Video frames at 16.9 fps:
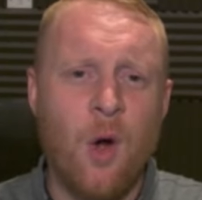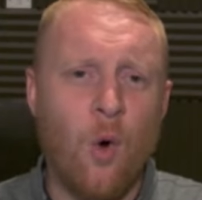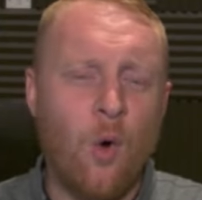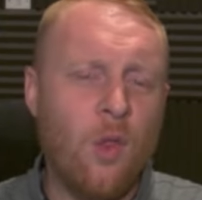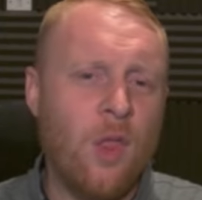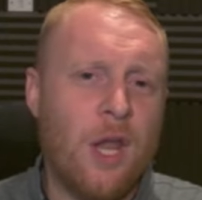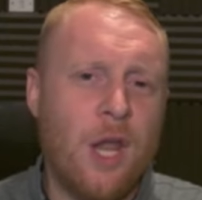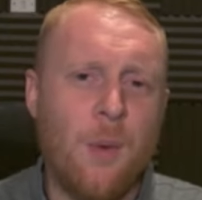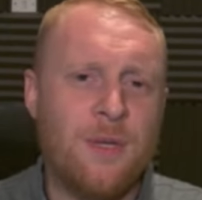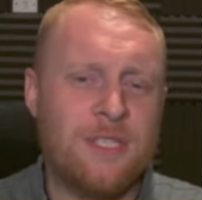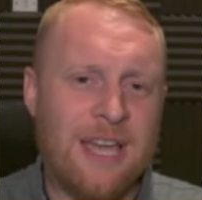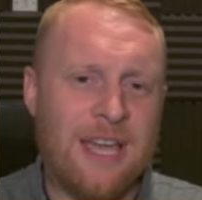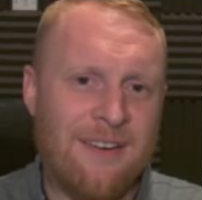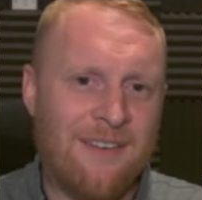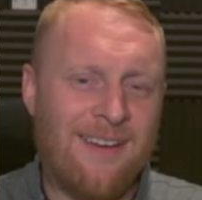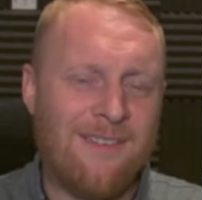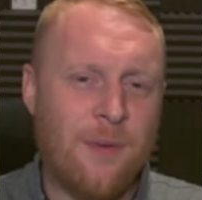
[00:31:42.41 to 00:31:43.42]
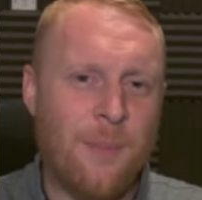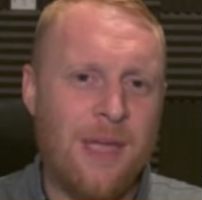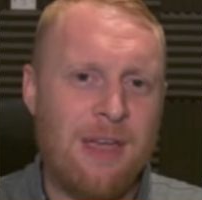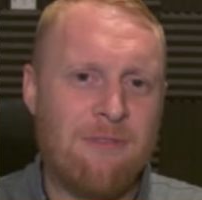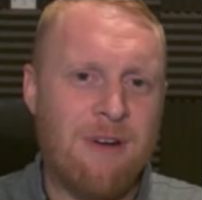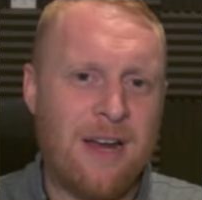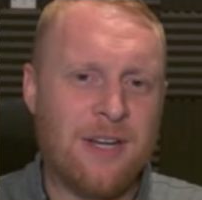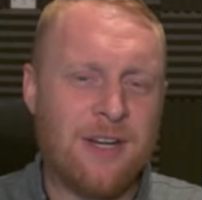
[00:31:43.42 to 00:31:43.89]
All I know is that if I ever
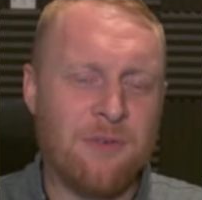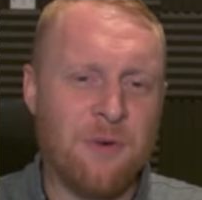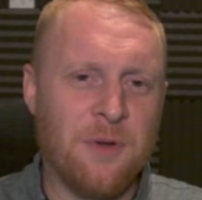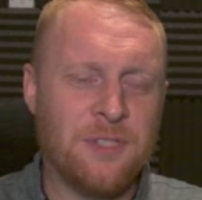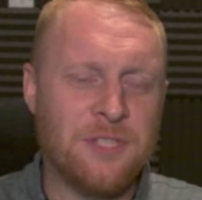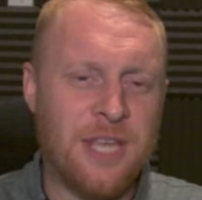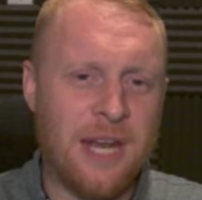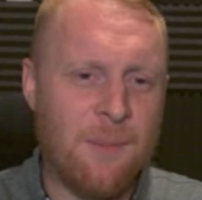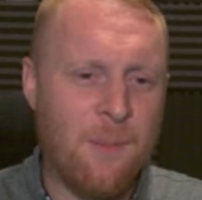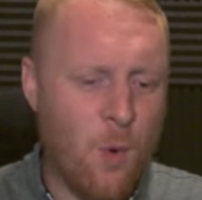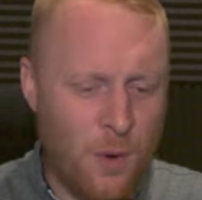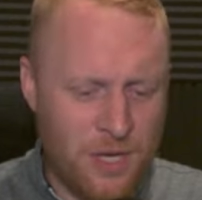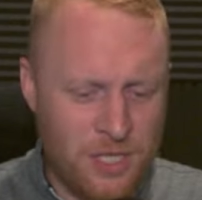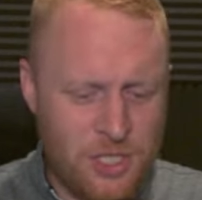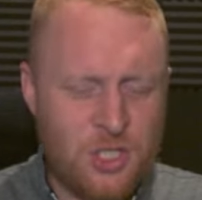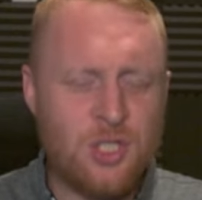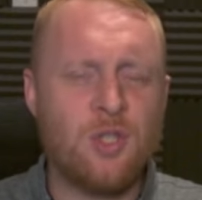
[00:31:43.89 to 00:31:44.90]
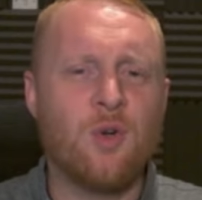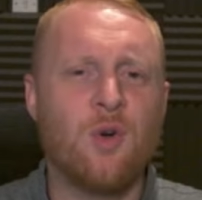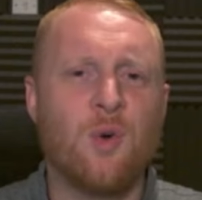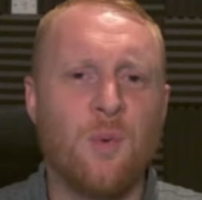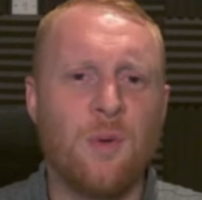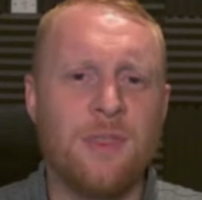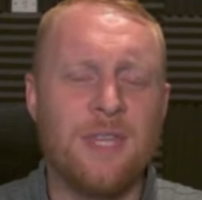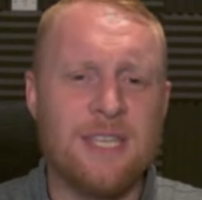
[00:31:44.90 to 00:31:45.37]
play Ragnaros, then I'm always
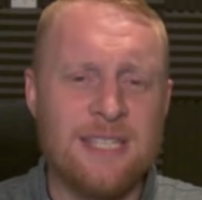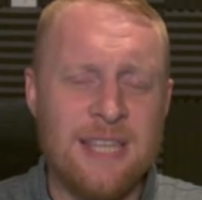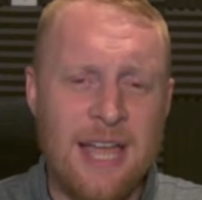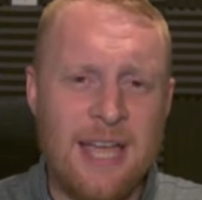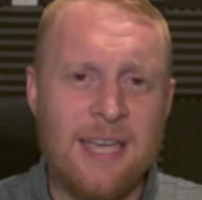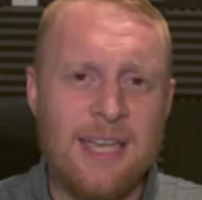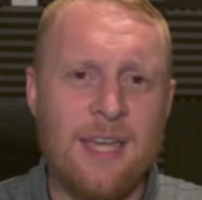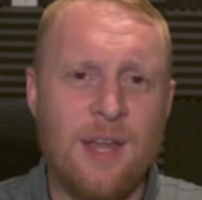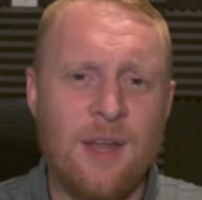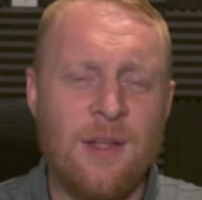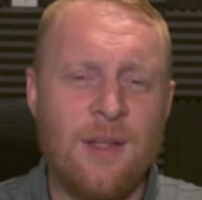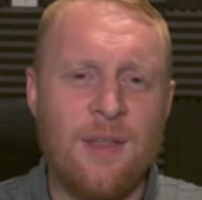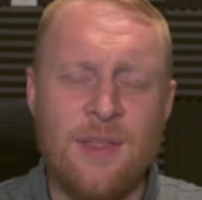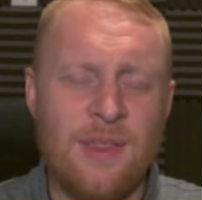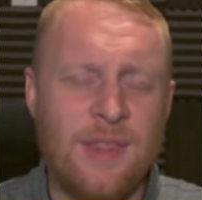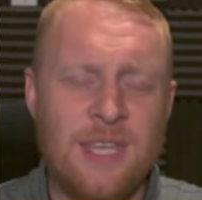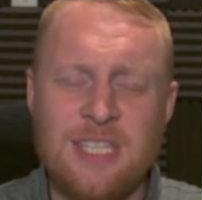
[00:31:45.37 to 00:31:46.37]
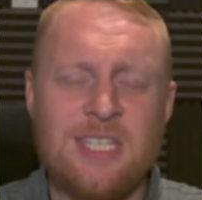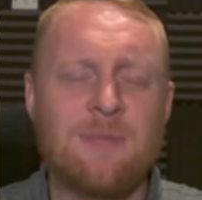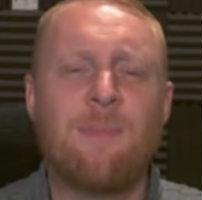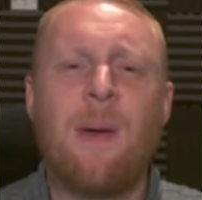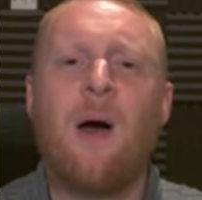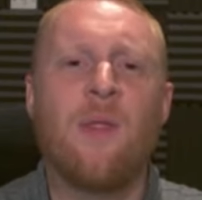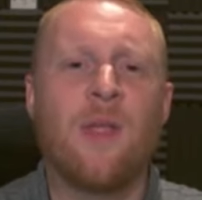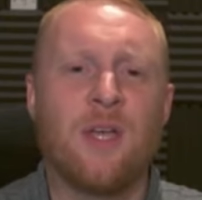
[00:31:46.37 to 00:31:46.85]
stuck with this like this
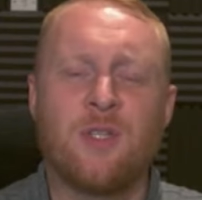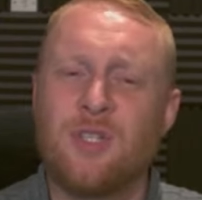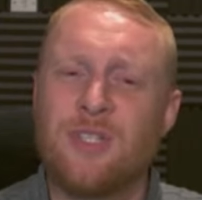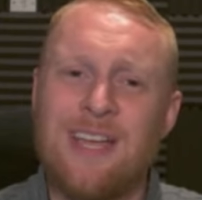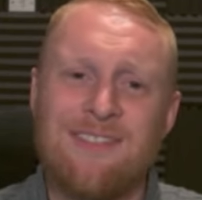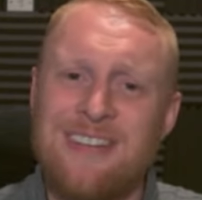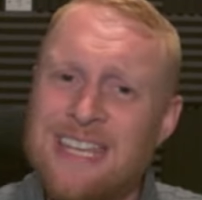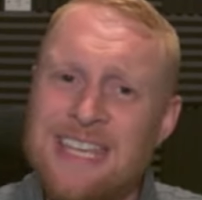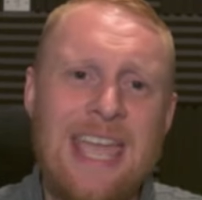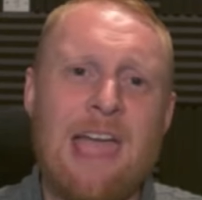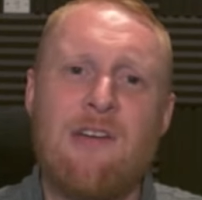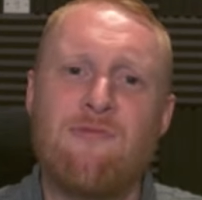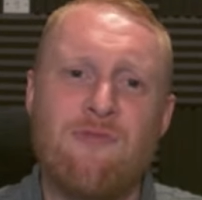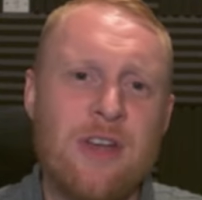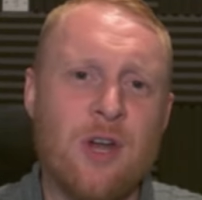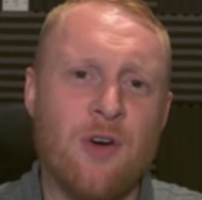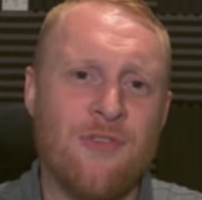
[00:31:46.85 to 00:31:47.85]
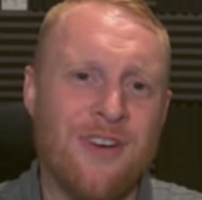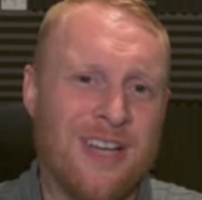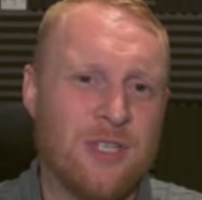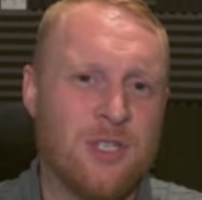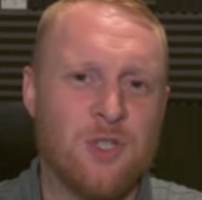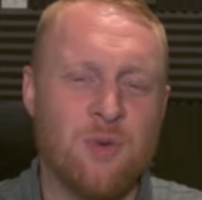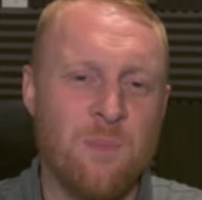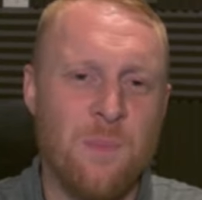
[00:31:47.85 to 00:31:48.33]
spell that I just have to get rid of
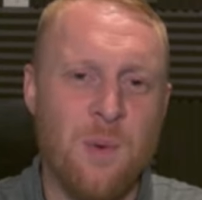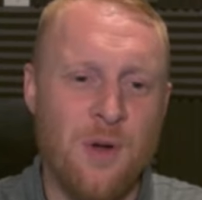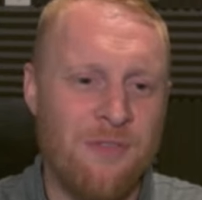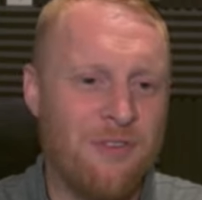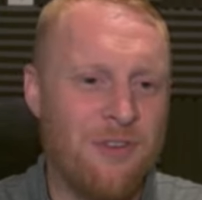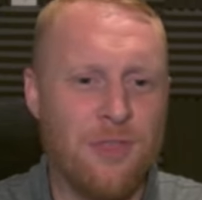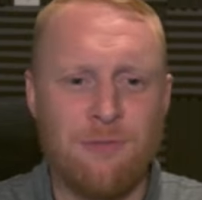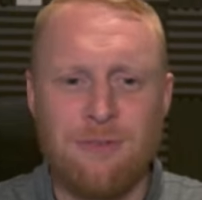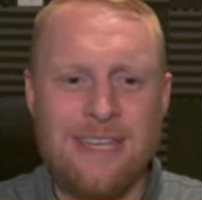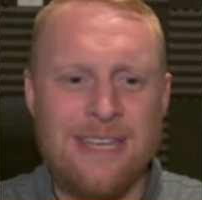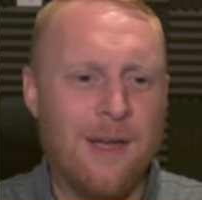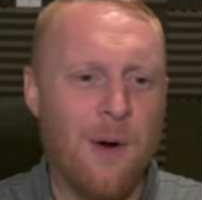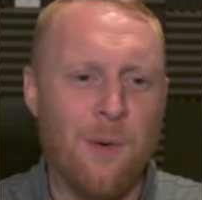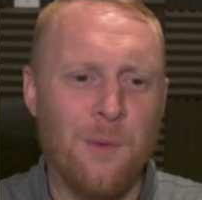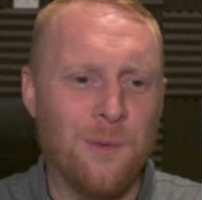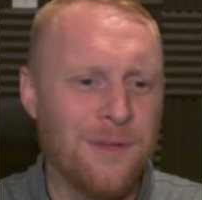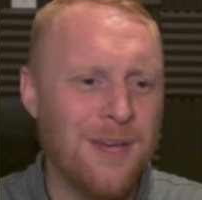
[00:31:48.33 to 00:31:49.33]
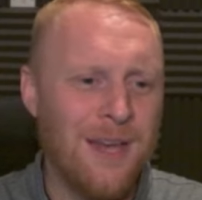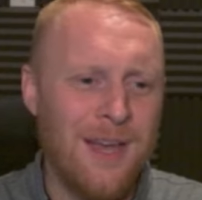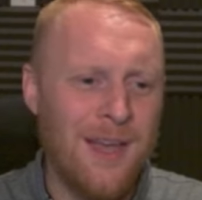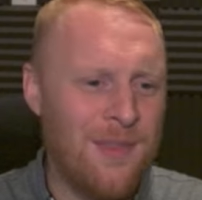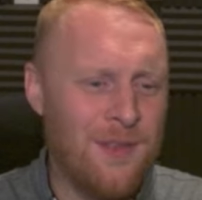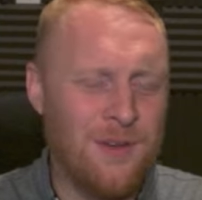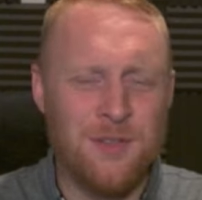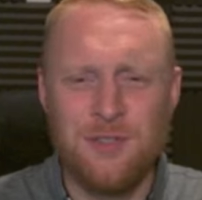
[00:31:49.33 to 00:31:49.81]
at some point for three gold
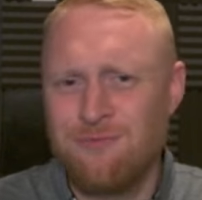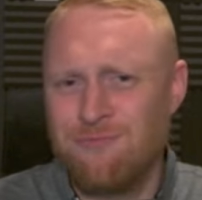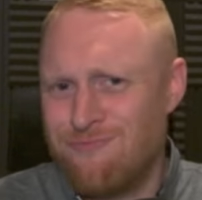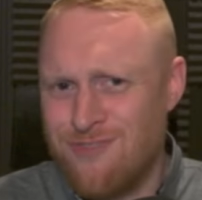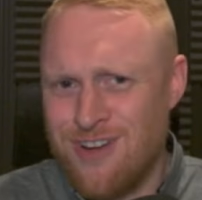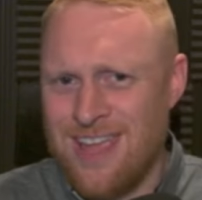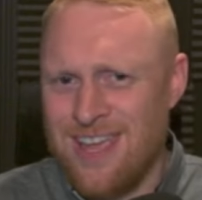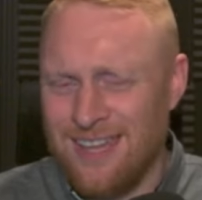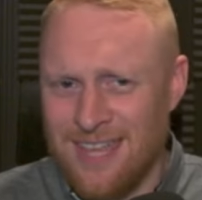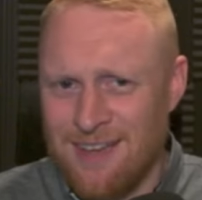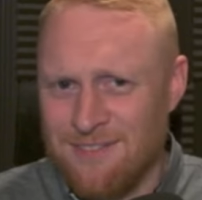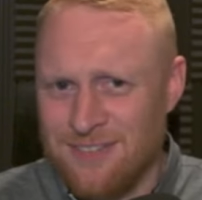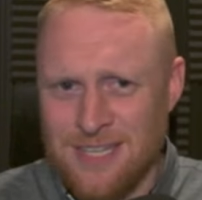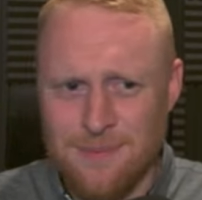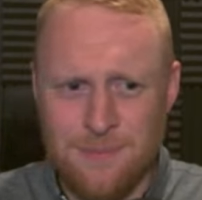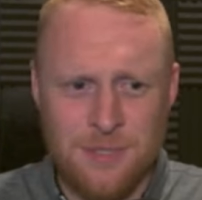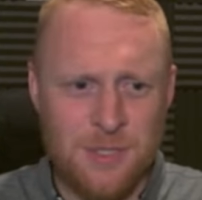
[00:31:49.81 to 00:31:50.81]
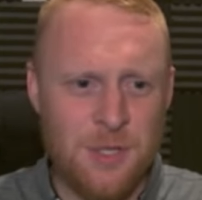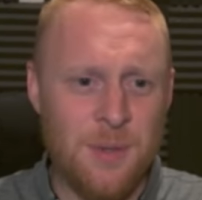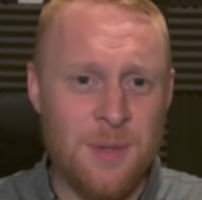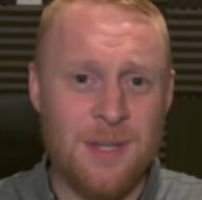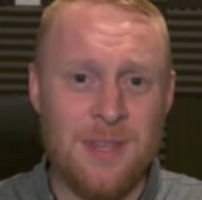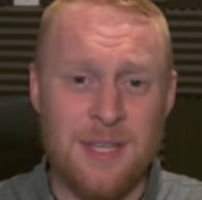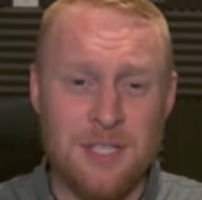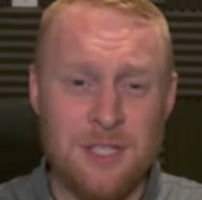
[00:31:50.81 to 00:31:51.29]
that doesn't really ever seem to do
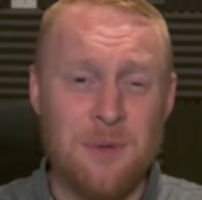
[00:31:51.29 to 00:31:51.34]
anything.